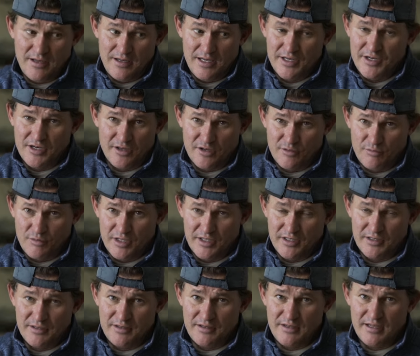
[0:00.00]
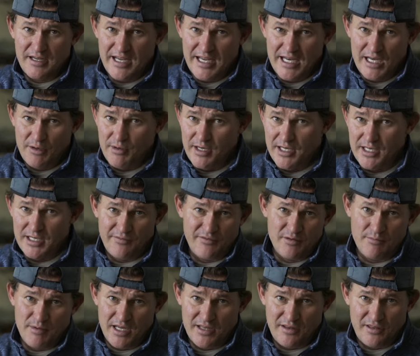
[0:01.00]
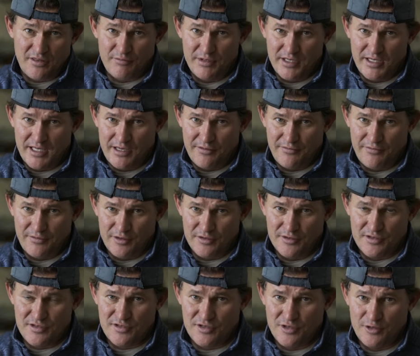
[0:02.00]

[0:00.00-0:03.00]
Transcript: another one anyway if you buy the 3K first.